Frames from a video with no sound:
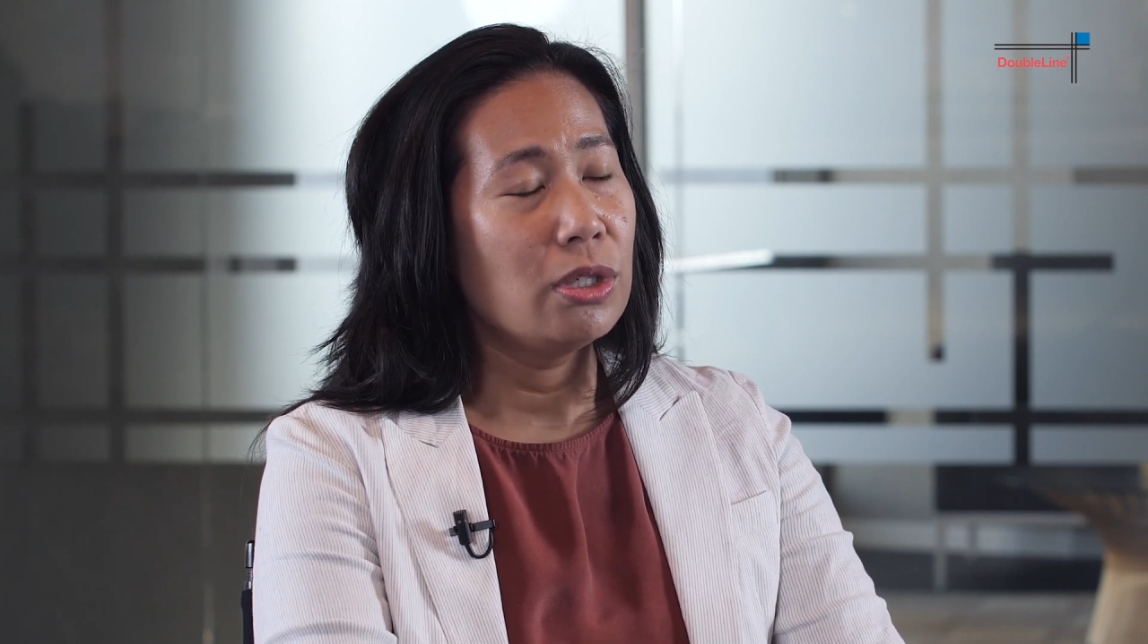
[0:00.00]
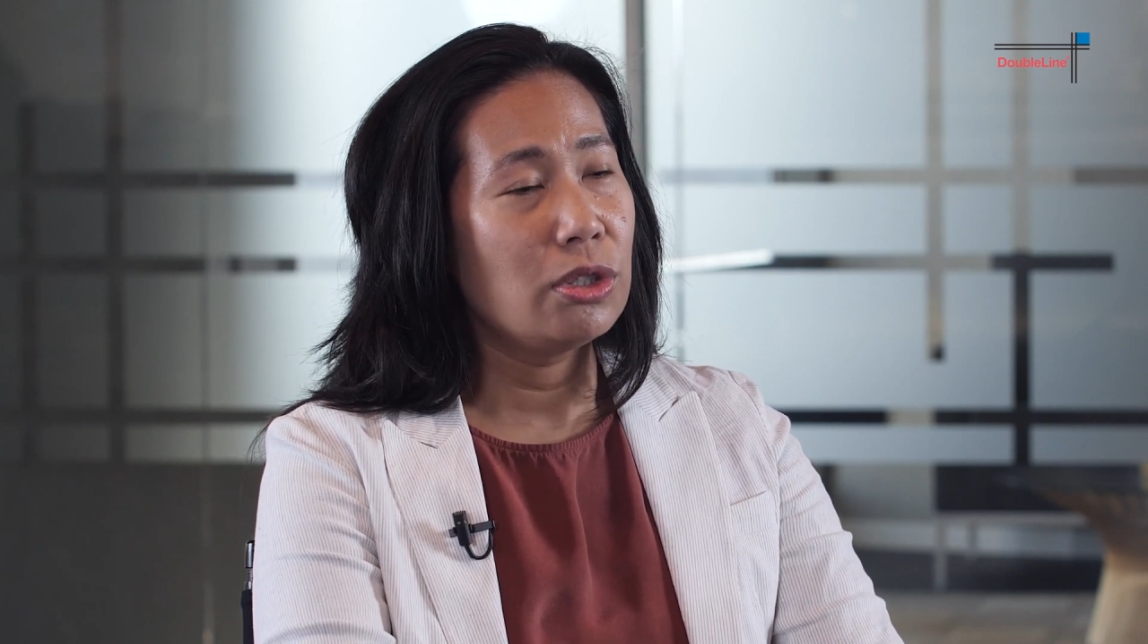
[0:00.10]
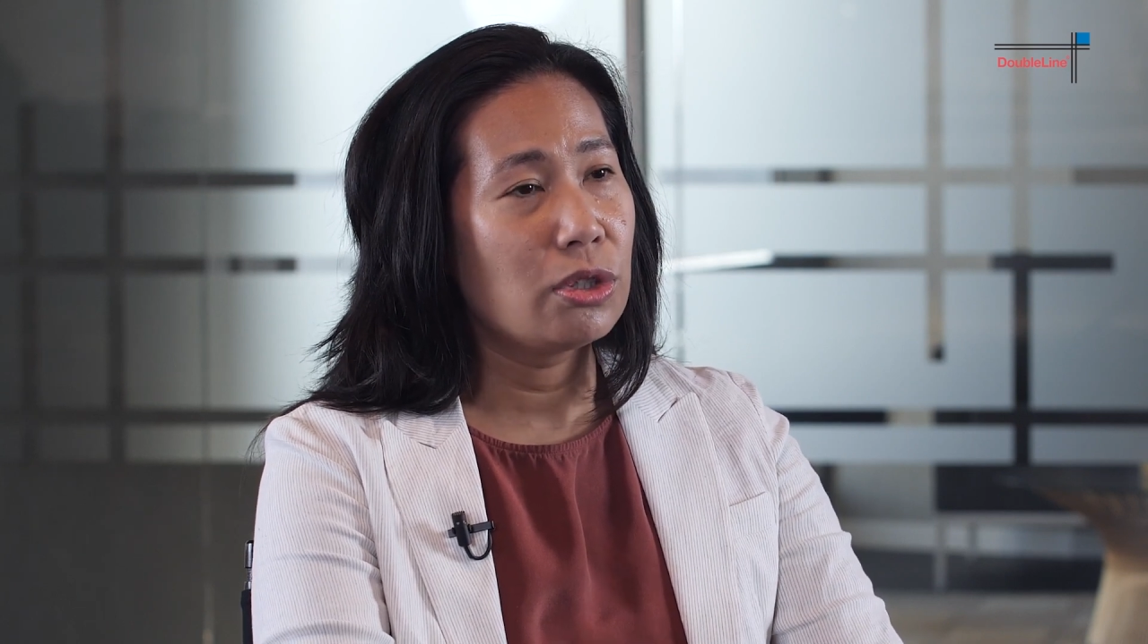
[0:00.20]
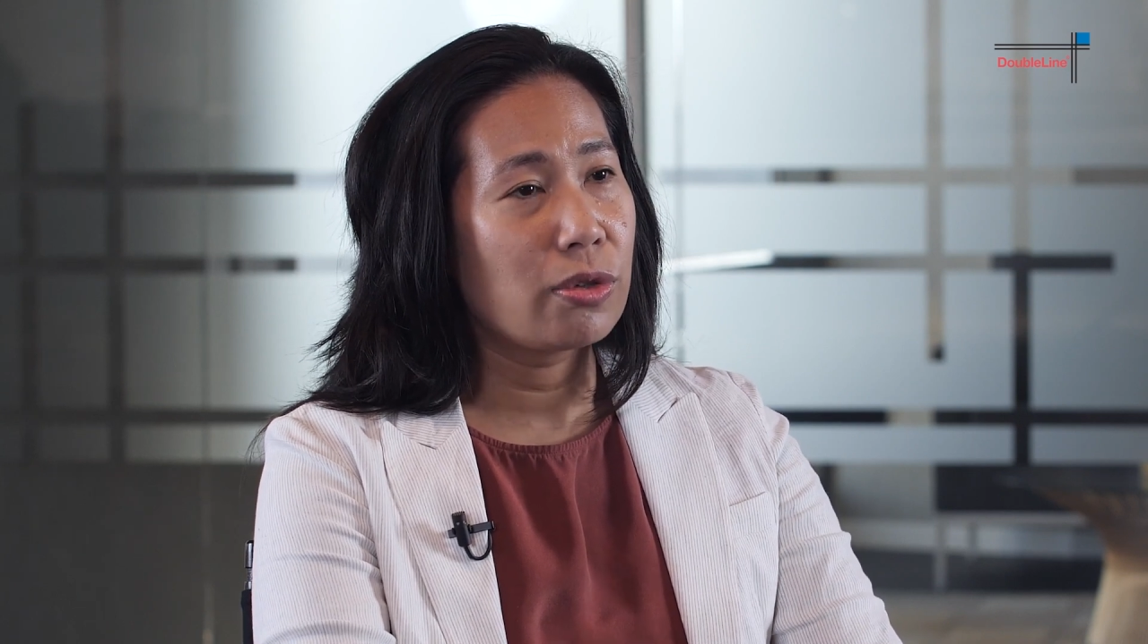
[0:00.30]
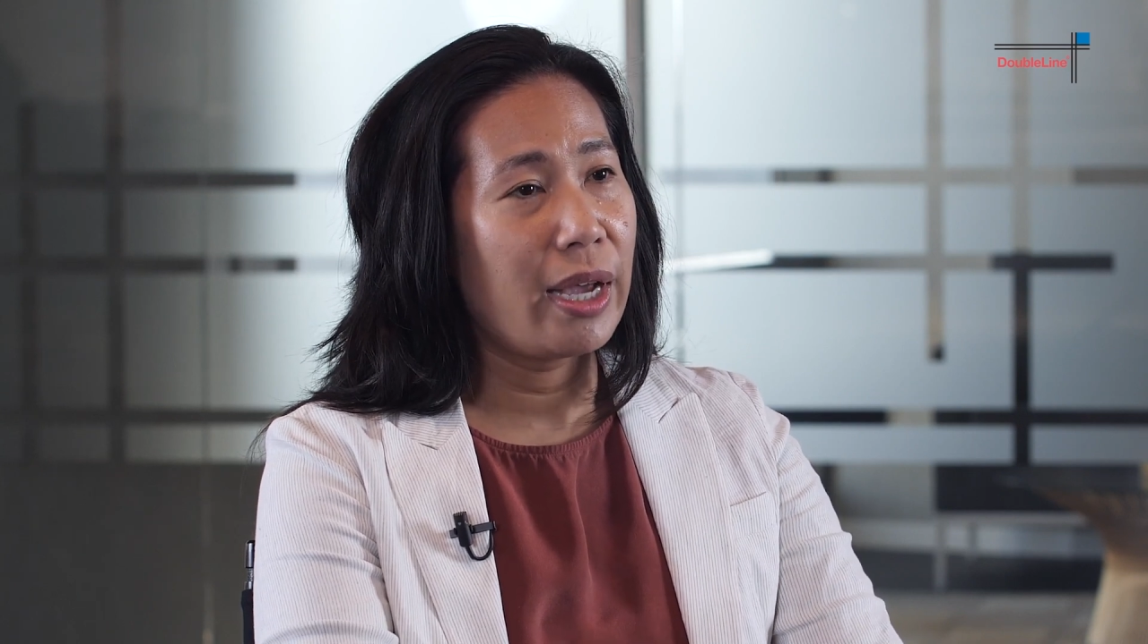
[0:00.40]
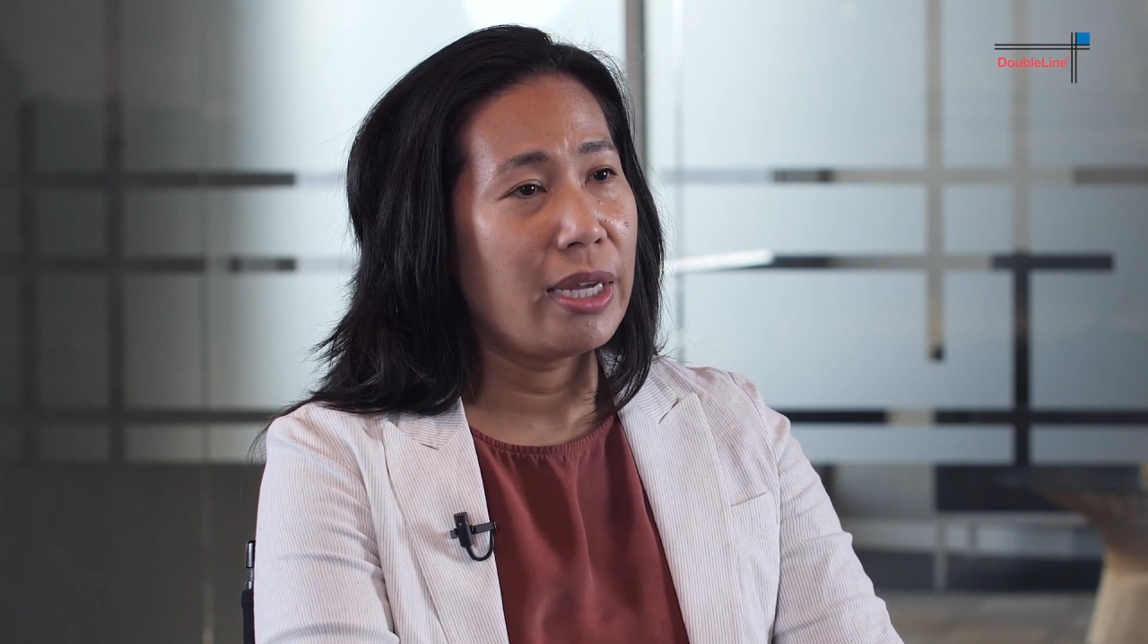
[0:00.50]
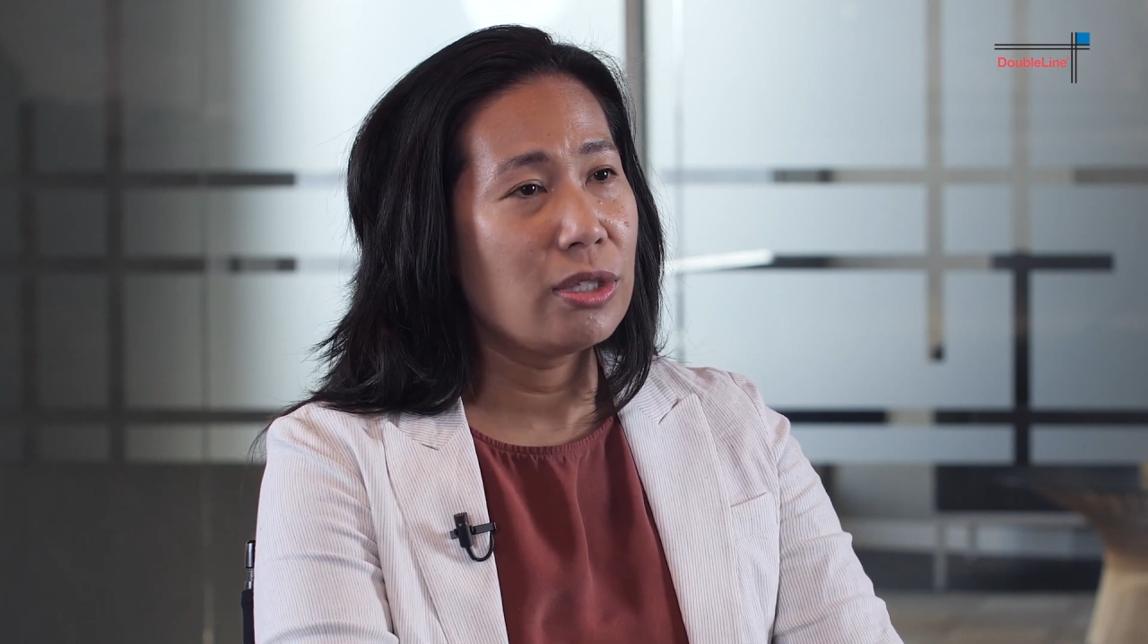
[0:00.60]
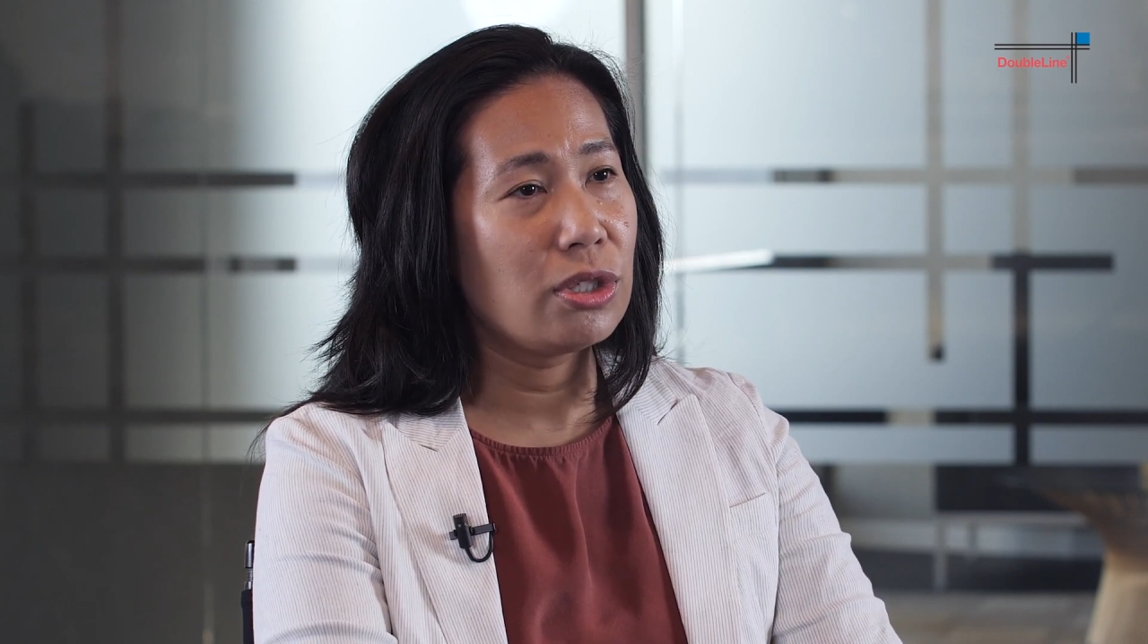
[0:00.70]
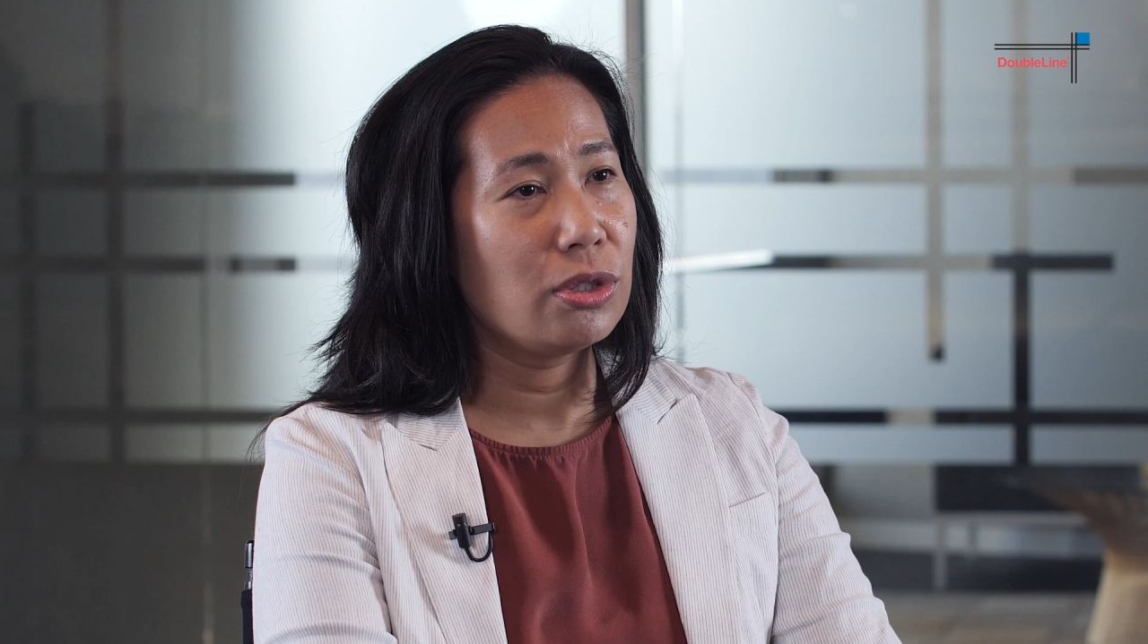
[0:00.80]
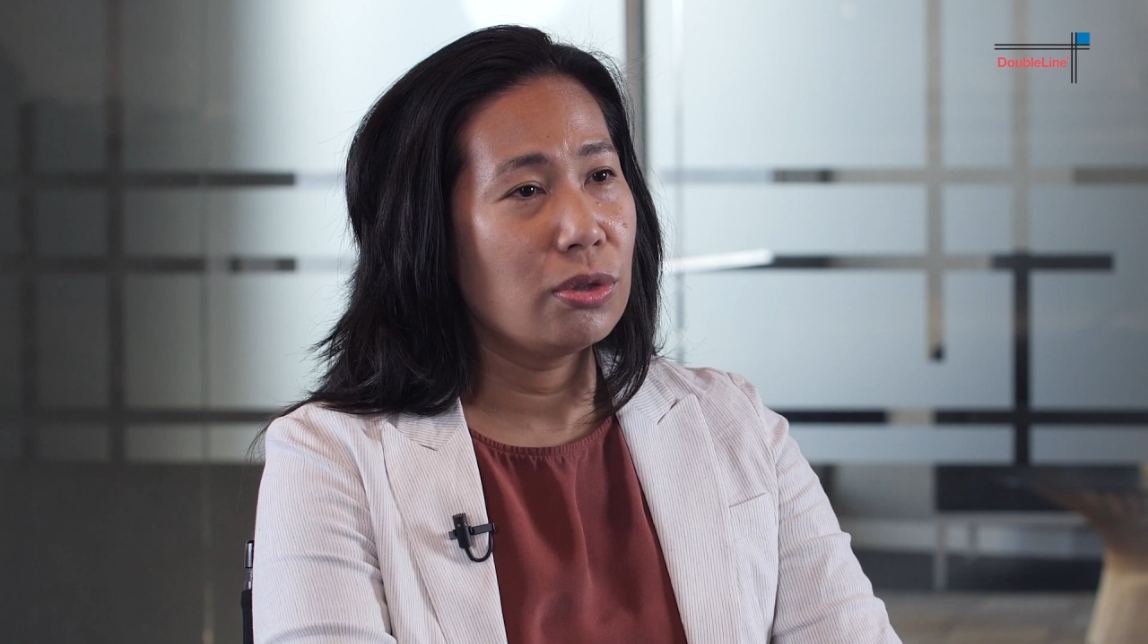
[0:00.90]
to try
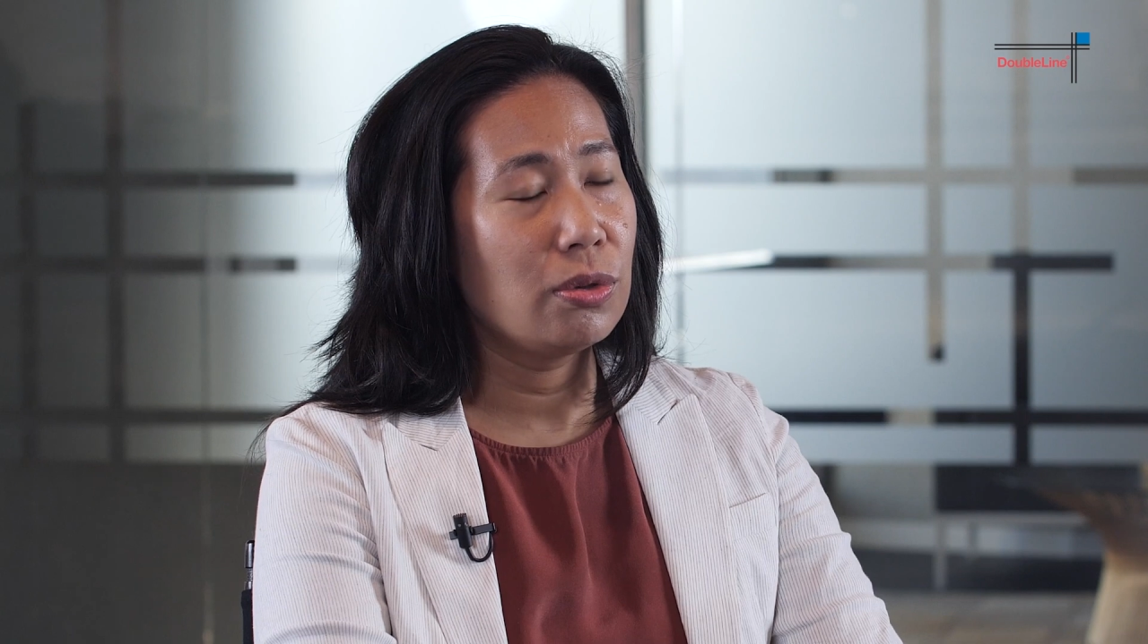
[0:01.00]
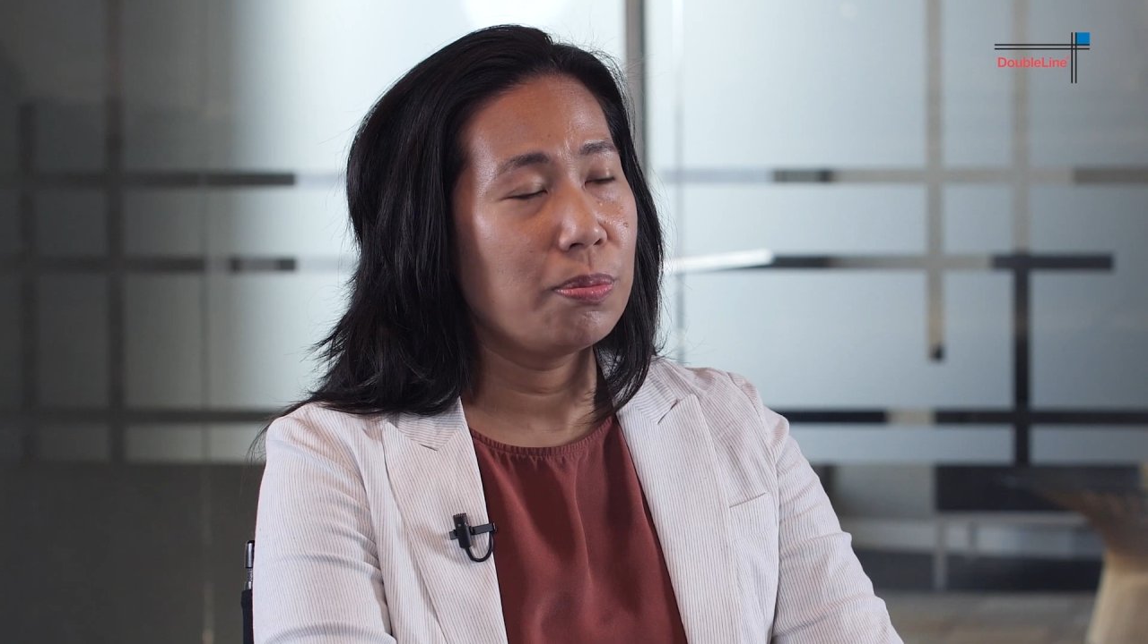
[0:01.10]
to